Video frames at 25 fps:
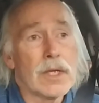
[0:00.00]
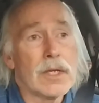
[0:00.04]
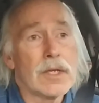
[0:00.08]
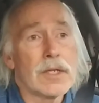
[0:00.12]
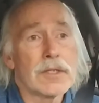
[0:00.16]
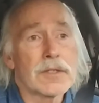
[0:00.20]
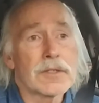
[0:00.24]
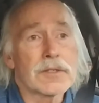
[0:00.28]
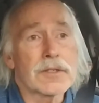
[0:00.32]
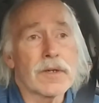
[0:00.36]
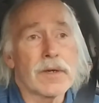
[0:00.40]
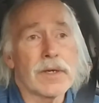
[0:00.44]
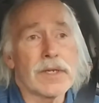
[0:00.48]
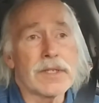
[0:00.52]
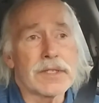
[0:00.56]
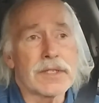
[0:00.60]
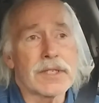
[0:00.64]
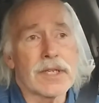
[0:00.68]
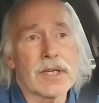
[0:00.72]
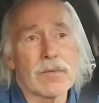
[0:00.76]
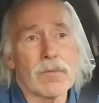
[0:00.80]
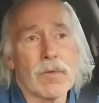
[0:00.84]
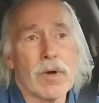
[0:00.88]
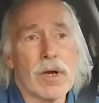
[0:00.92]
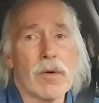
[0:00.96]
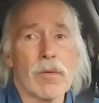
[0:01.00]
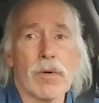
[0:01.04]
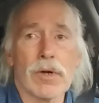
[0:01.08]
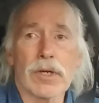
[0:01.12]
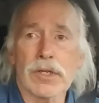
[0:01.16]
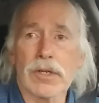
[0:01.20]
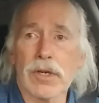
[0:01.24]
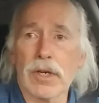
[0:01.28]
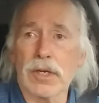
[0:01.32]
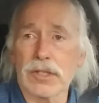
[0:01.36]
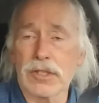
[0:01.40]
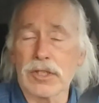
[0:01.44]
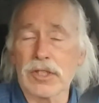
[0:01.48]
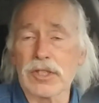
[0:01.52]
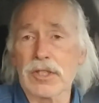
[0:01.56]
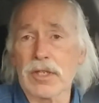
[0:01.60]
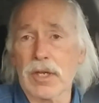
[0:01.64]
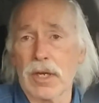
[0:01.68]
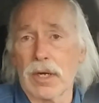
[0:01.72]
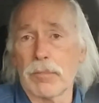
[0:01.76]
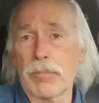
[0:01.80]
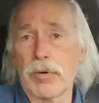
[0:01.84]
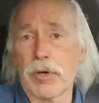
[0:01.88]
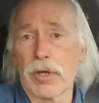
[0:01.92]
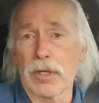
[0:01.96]
So he said, well, we're just
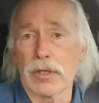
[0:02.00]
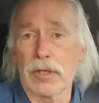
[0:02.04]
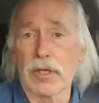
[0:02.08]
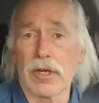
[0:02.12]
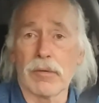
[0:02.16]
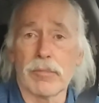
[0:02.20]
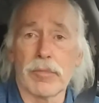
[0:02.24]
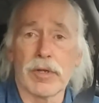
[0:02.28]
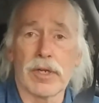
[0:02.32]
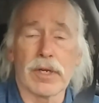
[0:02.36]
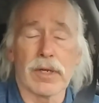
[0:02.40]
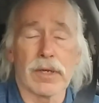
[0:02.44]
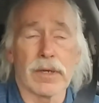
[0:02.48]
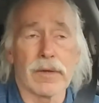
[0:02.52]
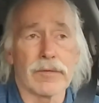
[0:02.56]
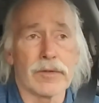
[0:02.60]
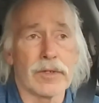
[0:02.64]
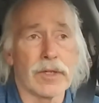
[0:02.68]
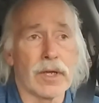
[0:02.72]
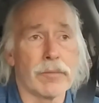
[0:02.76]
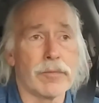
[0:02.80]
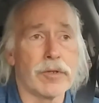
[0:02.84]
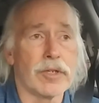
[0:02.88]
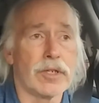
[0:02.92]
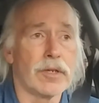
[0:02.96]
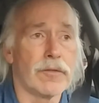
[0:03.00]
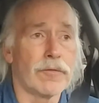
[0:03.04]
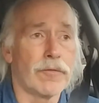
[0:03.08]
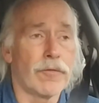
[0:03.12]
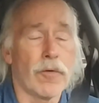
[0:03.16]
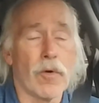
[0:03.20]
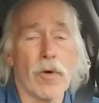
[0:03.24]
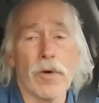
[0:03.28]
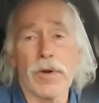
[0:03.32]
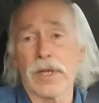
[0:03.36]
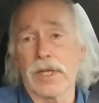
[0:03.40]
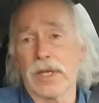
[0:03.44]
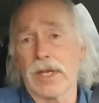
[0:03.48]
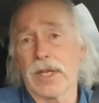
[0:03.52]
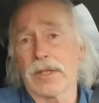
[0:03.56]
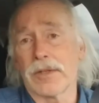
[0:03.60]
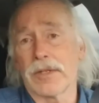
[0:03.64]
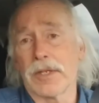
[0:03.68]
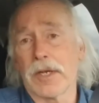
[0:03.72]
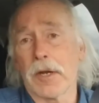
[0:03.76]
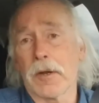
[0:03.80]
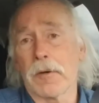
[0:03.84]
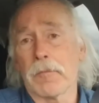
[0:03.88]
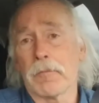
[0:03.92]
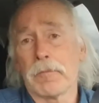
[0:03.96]
gonna put a little bit of WD-40 in
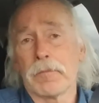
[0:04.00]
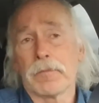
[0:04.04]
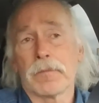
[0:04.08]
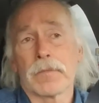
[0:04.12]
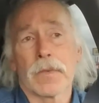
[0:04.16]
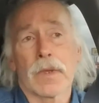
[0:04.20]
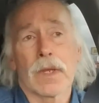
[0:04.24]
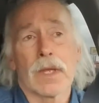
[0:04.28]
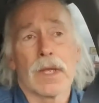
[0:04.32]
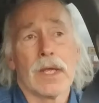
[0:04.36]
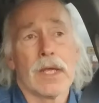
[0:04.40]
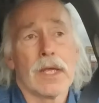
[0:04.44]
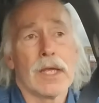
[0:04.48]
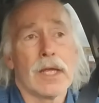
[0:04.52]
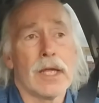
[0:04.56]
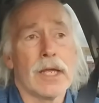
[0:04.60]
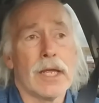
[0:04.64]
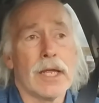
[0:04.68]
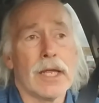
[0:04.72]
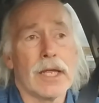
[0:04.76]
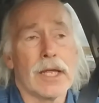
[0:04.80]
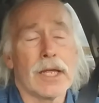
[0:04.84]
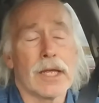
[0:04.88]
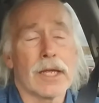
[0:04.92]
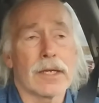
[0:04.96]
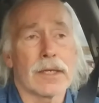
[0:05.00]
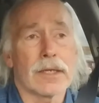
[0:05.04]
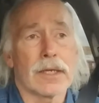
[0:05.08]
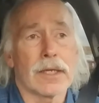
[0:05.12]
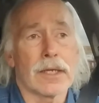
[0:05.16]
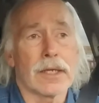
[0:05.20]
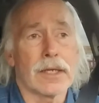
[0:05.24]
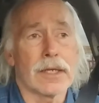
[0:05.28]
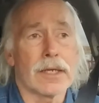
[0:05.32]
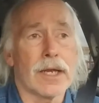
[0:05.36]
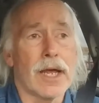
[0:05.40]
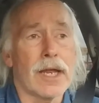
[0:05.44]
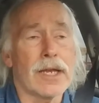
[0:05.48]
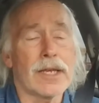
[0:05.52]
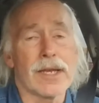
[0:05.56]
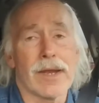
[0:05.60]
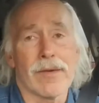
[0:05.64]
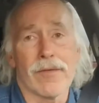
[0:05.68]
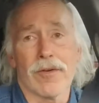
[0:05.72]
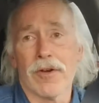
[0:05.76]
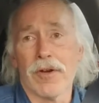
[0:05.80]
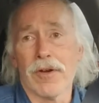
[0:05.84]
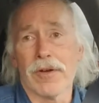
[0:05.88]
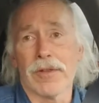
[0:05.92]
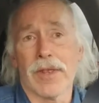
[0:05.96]
there. And I'd
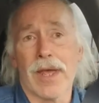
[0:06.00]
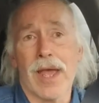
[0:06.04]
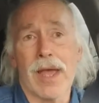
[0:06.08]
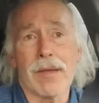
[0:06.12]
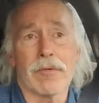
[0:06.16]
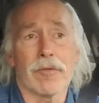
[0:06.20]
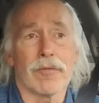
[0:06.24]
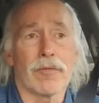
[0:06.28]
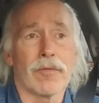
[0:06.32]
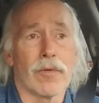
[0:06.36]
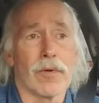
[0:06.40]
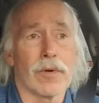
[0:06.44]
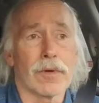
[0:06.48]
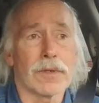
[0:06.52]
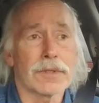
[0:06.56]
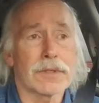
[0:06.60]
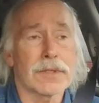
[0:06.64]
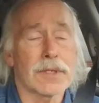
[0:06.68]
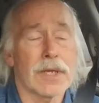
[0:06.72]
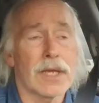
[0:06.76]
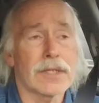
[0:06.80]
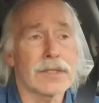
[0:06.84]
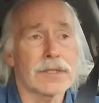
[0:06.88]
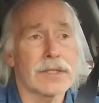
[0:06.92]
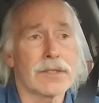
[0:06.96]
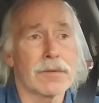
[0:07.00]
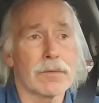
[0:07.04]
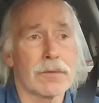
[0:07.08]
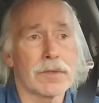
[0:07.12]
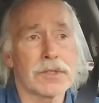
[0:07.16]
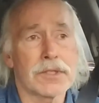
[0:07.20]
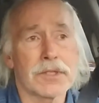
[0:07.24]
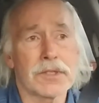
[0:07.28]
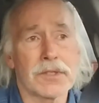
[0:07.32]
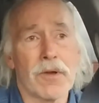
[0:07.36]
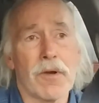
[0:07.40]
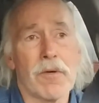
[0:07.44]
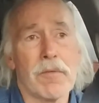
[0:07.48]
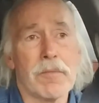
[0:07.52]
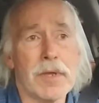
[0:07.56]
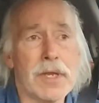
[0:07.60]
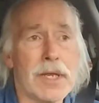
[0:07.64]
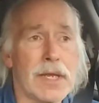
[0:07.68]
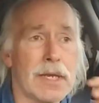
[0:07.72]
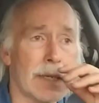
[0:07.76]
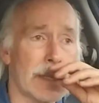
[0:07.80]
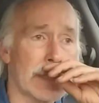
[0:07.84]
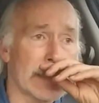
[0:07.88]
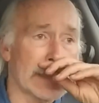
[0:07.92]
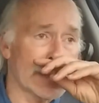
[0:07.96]
never heard of that before, so I said, well, show
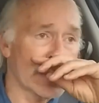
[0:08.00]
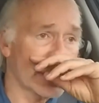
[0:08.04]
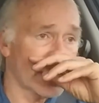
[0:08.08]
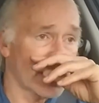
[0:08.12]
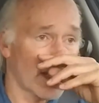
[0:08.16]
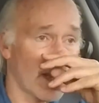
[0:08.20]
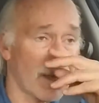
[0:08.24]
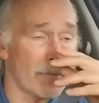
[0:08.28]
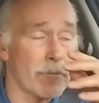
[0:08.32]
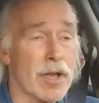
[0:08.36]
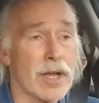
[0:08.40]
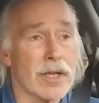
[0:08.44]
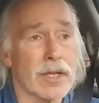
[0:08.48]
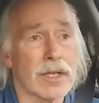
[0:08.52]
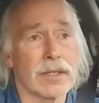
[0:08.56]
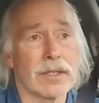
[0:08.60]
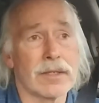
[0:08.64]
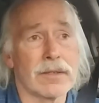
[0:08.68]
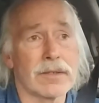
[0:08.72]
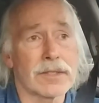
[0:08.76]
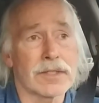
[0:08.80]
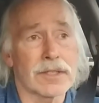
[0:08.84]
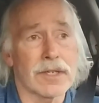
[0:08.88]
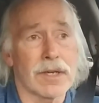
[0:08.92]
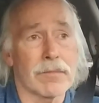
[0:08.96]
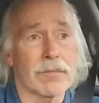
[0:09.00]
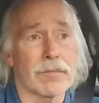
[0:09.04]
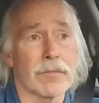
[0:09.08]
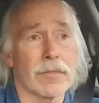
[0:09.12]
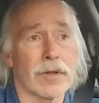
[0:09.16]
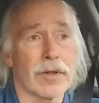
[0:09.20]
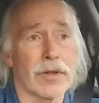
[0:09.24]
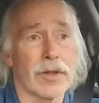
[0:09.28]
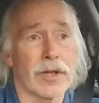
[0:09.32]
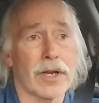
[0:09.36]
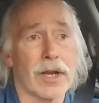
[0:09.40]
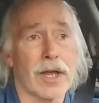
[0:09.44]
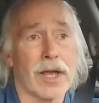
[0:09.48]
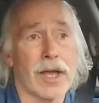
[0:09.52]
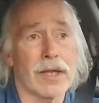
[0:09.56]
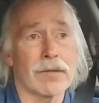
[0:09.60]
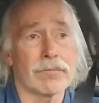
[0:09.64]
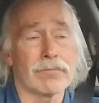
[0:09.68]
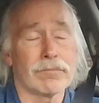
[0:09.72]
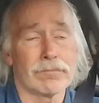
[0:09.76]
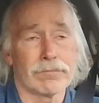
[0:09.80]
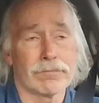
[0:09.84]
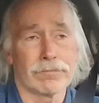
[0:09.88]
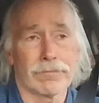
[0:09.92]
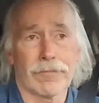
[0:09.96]
me, because I'm not going to do something that I
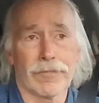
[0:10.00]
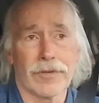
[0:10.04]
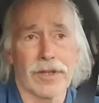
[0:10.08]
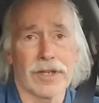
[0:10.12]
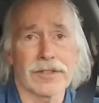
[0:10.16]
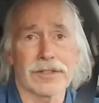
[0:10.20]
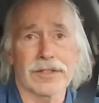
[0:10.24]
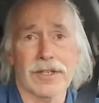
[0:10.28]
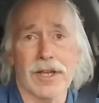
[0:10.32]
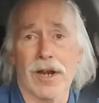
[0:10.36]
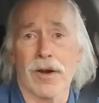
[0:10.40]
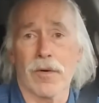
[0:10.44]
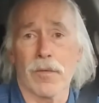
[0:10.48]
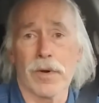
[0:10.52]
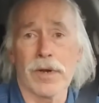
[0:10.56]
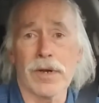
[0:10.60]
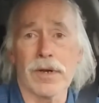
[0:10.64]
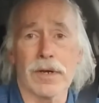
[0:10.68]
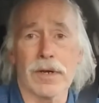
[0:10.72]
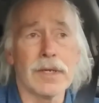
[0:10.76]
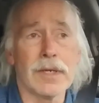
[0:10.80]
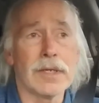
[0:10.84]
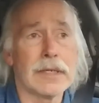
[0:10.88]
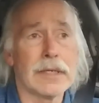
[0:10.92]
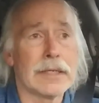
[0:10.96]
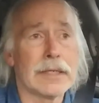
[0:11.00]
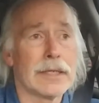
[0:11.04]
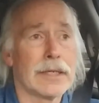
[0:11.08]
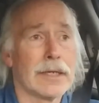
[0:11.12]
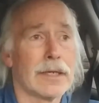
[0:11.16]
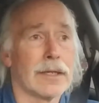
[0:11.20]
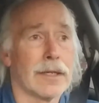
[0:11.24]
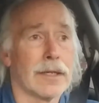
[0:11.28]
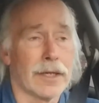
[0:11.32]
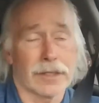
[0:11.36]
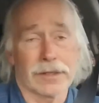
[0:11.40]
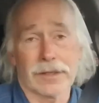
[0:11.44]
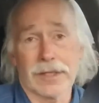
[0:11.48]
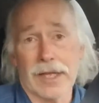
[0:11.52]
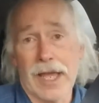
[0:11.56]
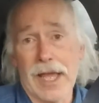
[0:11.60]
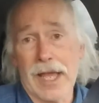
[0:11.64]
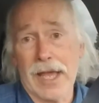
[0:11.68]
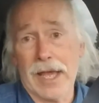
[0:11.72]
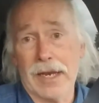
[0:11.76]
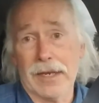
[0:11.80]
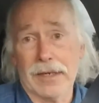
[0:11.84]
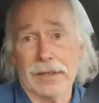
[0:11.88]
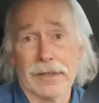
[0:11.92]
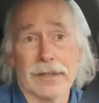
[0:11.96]
think's kind of weird like that.